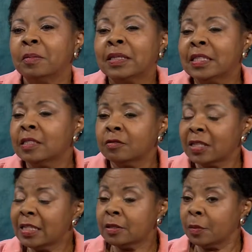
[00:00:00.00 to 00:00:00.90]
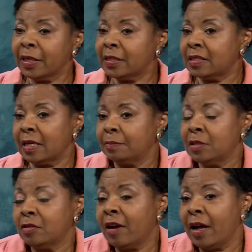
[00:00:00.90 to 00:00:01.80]
But this, this way it's
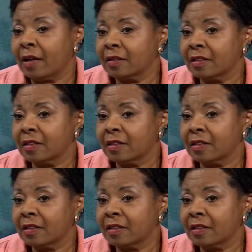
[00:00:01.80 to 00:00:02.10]
abstract.